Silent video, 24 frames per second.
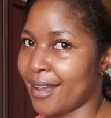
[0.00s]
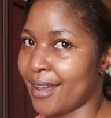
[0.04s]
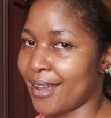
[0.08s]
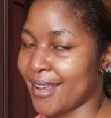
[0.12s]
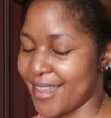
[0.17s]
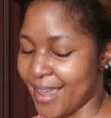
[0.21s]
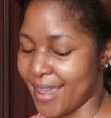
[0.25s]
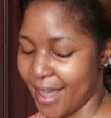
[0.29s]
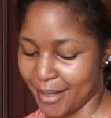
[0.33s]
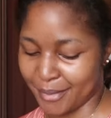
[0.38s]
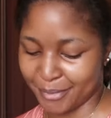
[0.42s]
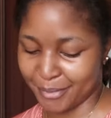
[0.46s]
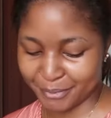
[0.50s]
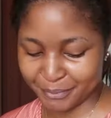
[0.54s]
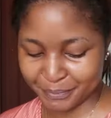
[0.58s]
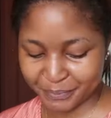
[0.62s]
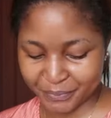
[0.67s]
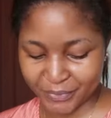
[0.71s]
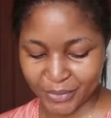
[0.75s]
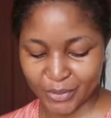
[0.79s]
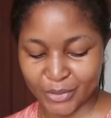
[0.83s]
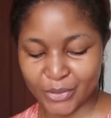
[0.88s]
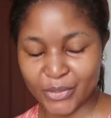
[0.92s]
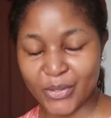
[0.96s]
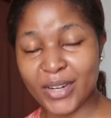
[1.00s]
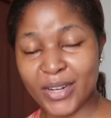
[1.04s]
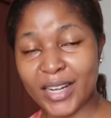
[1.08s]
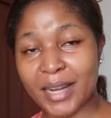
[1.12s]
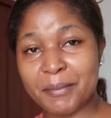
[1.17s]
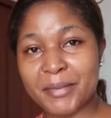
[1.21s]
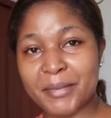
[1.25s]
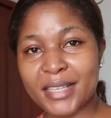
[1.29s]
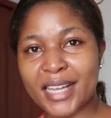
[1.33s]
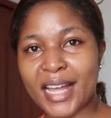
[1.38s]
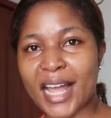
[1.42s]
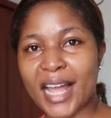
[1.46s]
Yeah, so
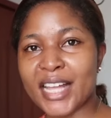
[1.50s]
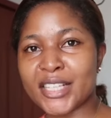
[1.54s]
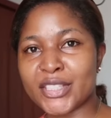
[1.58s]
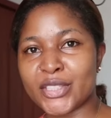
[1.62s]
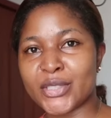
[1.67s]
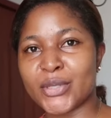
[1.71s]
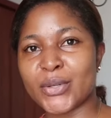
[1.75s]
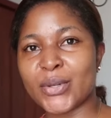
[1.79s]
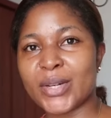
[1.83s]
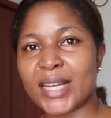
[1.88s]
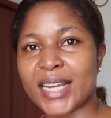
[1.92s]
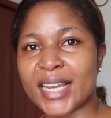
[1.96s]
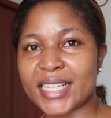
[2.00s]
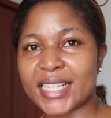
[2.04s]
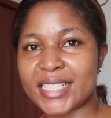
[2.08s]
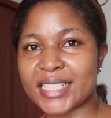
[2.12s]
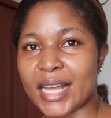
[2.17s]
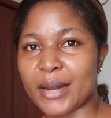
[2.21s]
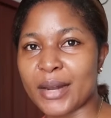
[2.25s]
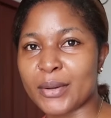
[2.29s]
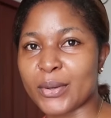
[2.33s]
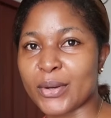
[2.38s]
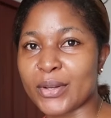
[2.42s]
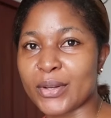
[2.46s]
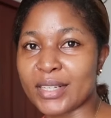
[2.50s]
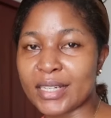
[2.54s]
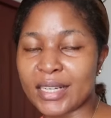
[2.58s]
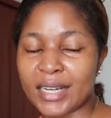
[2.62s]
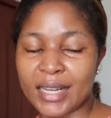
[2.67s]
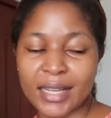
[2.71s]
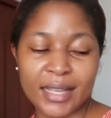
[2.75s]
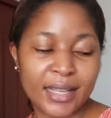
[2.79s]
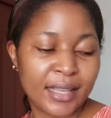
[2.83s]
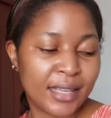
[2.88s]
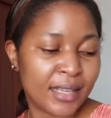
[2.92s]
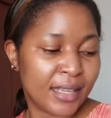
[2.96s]
let me catch you later on.
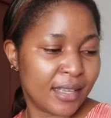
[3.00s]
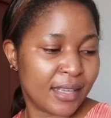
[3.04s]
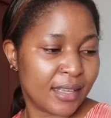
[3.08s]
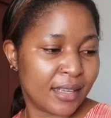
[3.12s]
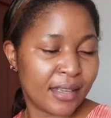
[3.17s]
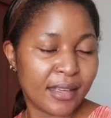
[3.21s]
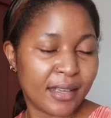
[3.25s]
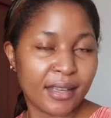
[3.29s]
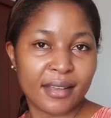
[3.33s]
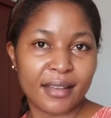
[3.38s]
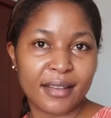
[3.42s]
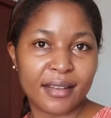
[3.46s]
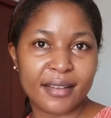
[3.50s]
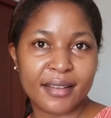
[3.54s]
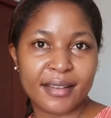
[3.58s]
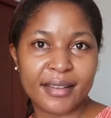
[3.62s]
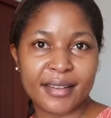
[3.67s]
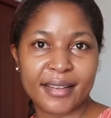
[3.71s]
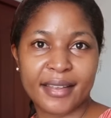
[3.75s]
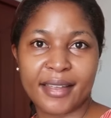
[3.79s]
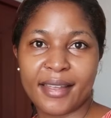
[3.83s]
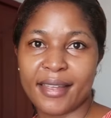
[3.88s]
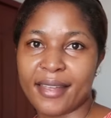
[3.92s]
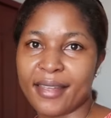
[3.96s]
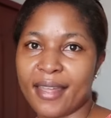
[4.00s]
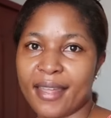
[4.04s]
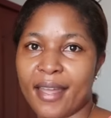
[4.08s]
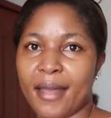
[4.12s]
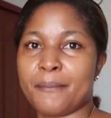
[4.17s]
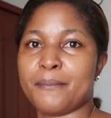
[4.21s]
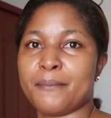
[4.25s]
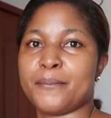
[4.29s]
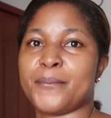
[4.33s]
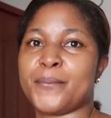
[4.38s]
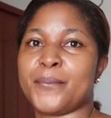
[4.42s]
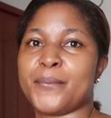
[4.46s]
Let
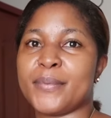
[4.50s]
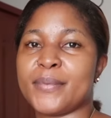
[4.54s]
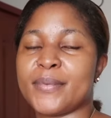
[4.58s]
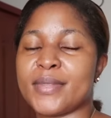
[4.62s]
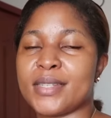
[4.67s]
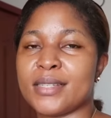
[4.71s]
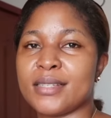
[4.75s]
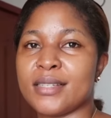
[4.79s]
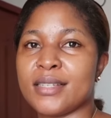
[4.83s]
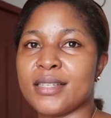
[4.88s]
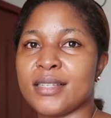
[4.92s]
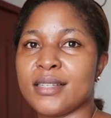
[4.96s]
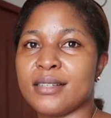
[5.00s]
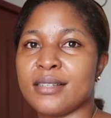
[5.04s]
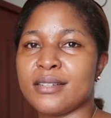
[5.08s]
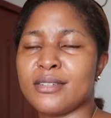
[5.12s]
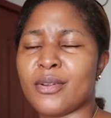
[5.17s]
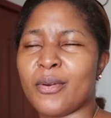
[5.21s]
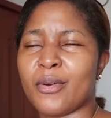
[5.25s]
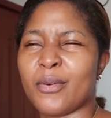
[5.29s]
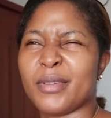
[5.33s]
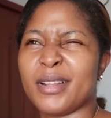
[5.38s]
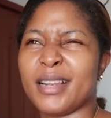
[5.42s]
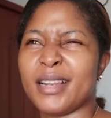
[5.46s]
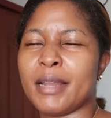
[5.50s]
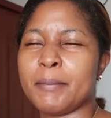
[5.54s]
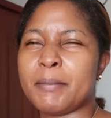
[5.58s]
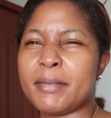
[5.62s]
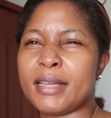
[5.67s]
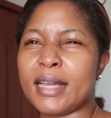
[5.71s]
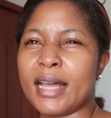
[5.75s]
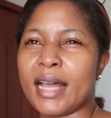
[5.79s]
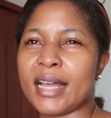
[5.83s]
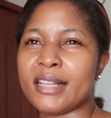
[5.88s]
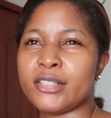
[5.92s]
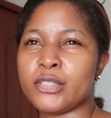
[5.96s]

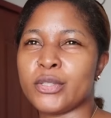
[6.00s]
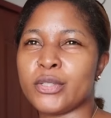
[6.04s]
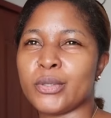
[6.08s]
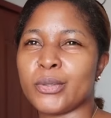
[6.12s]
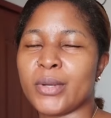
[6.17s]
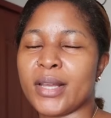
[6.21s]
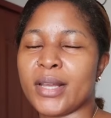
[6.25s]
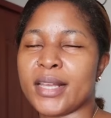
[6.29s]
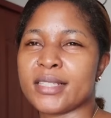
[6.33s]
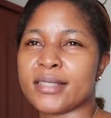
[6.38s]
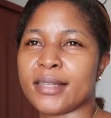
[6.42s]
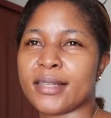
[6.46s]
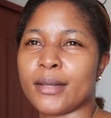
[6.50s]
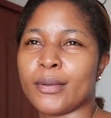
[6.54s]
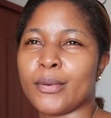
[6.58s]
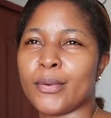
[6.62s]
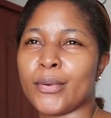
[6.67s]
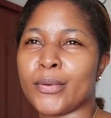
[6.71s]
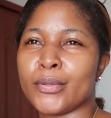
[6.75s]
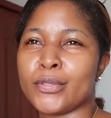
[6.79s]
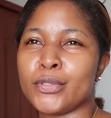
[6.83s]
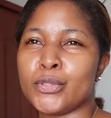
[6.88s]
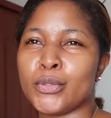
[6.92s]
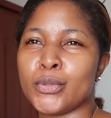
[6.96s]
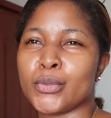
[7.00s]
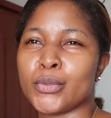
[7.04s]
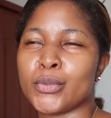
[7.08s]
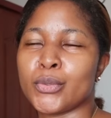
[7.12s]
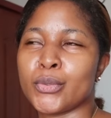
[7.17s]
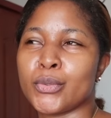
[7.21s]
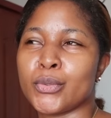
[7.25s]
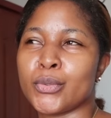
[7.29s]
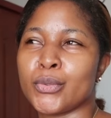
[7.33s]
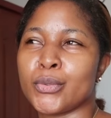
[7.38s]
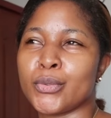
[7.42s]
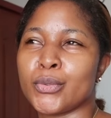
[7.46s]
me catch you as I go
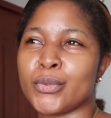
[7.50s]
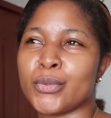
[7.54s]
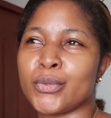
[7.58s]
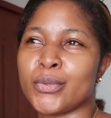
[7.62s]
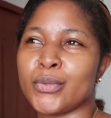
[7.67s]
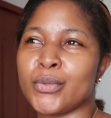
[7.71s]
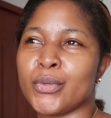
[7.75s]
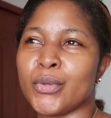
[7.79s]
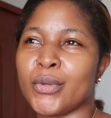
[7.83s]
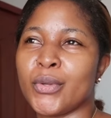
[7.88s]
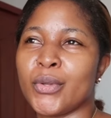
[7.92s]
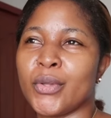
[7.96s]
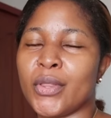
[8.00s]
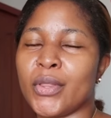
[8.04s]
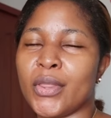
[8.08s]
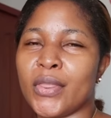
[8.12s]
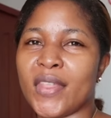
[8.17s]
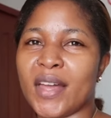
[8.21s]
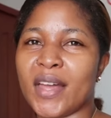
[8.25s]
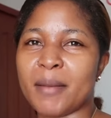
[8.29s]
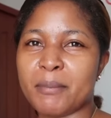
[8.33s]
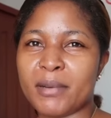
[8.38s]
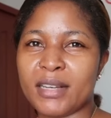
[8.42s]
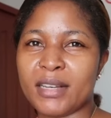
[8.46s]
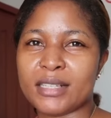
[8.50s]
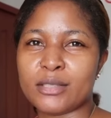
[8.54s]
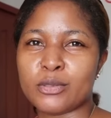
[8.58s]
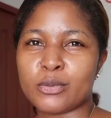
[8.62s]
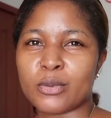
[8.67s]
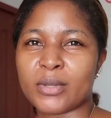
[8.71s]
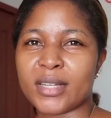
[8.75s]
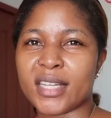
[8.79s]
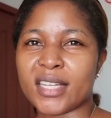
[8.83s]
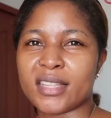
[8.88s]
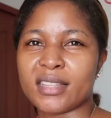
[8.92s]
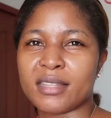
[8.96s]
to that place to
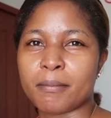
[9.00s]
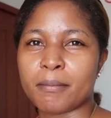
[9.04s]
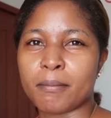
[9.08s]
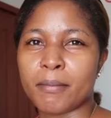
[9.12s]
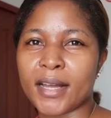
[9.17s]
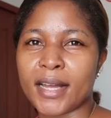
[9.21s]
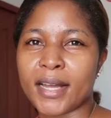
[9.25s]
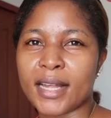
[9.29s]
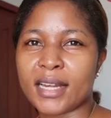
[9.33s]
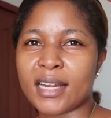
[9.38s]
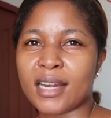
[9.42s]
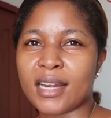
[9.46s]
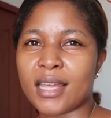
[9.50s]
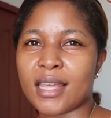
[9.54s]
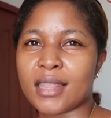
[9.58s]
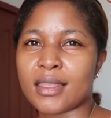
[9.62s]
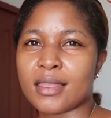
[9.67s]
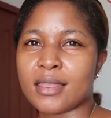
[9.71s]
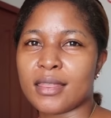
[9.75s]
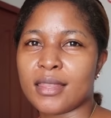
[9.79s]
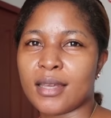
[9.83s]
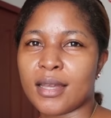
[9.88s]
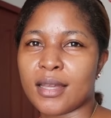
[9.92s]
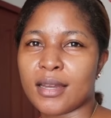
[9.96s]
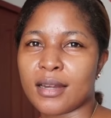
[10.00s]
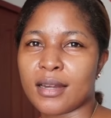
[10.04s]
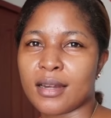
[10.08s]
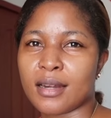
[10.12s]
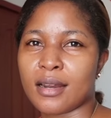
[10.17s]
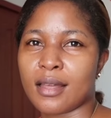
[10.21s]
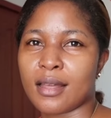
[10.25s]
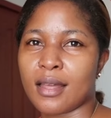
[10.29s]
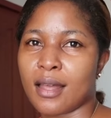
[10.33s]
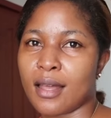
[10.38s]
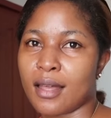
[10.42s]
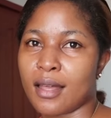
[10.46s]
get the pan and
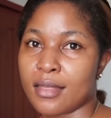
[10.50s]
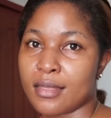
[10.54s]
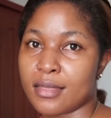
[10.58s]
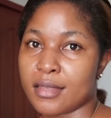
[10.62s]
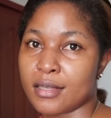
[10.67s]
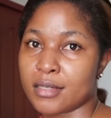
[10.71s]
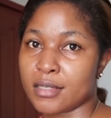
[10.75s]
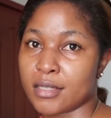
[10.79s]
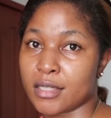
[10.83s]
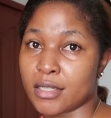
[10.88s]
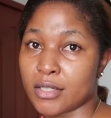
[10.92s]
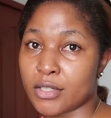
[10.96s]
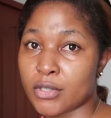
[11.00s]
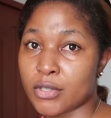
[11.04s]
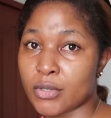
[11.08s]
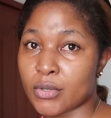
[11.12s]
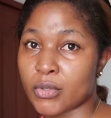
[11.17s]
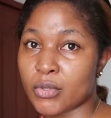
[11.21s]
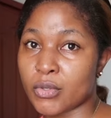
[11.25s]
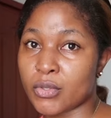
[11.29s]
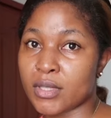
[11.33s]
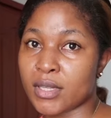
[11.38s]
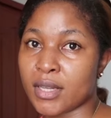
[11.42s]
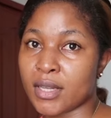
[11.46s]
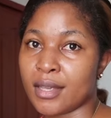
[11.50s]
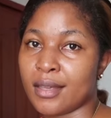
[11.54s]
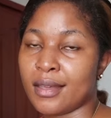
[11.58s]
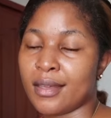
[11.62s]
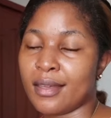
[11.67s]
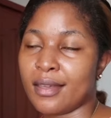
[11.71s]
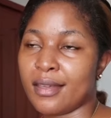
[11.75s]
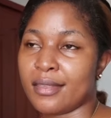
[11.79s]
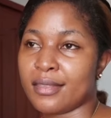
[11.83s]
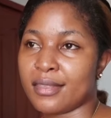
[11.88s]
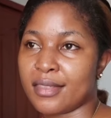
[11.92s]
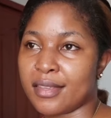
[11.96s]
then the tissues,
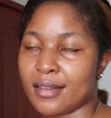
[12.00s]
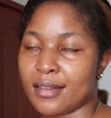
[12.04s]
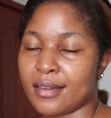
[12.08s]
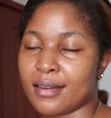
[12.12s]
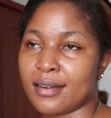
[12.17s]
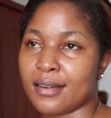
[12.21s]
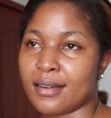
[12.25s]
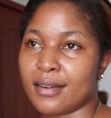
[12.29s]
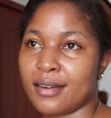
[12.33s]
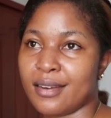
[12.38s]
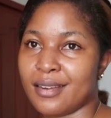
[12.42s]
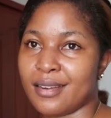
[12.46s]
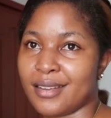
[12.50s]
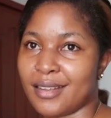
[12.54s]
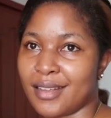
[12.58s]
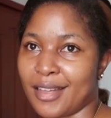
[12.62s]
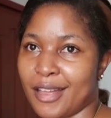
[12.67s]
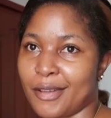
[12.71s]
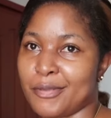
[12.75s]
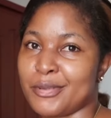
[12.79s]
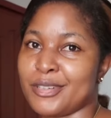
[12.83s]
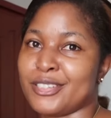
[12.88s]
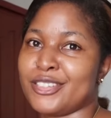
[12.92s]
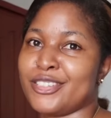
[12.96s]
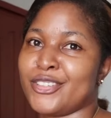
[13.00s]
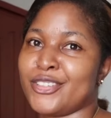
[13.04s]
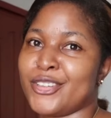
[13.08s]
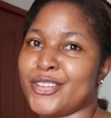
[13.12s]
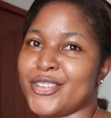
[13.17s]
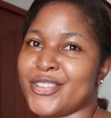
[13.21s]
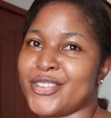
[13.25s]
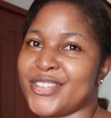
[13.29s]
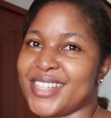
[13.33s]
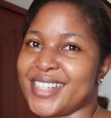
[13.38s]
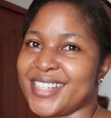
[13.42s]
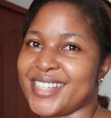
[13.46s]
and then I will show
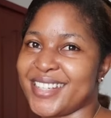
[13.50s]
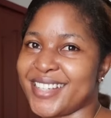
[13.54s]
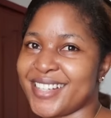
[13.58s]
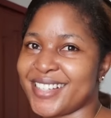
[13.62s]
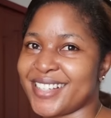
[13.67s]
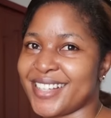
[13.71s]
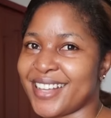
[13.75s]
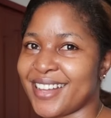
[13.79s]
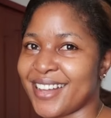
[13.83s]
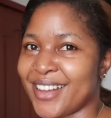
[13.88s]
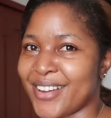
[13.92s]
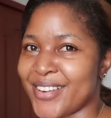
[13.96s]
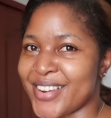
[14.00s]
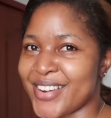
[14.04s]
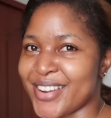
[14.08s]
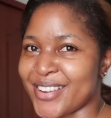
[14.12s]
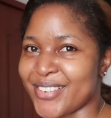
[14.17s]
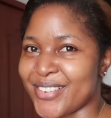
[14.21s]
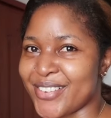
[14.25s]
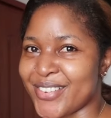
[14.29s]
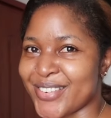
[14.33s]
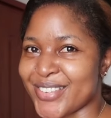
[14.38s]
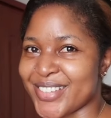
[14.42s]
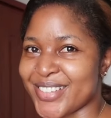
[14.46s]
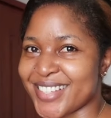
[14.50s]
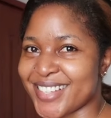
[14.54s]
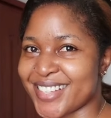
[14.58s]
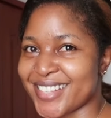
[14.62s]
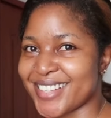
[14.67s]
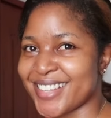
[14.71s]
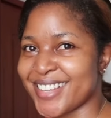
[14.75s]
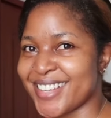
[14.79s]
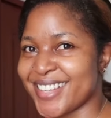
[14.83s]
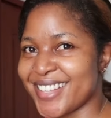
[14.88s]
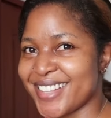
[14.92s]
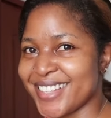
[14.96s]
you the date, how it goes.
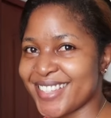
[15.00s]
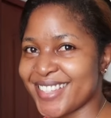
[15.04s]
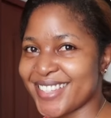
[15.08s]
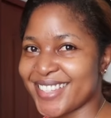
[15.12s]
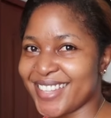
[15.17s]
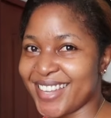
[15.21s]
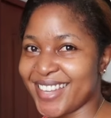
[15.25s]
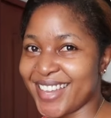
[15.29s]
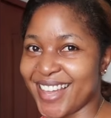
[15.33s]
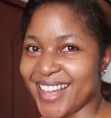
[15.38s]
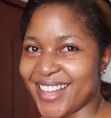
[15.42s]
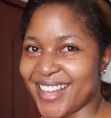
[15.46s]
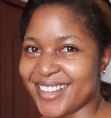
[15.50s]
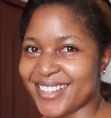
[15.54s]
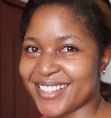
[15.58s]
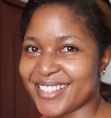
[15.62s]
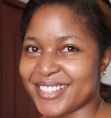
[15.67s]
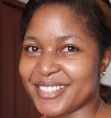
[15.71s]
See ya.